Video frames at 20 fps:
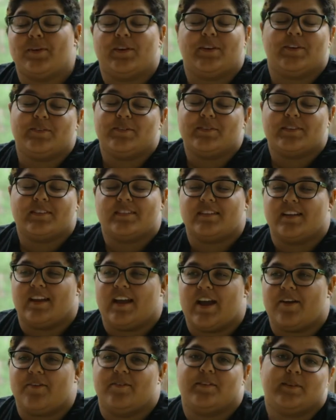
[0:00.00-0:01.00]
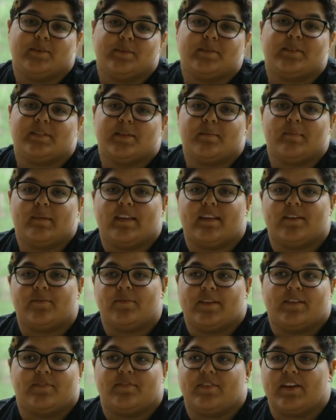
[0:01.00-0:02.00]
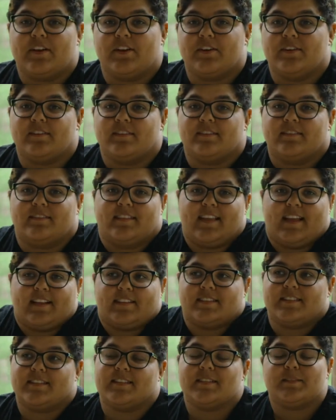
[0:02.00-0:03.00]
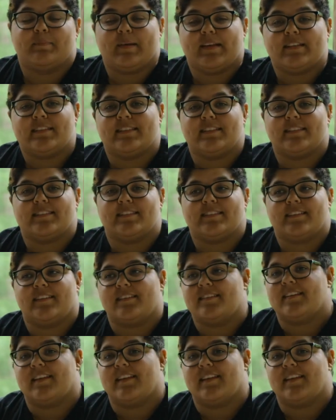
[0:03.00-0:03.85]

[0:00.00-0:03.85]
used to how it used to be, and yeah. we figured that's as best as it's gonna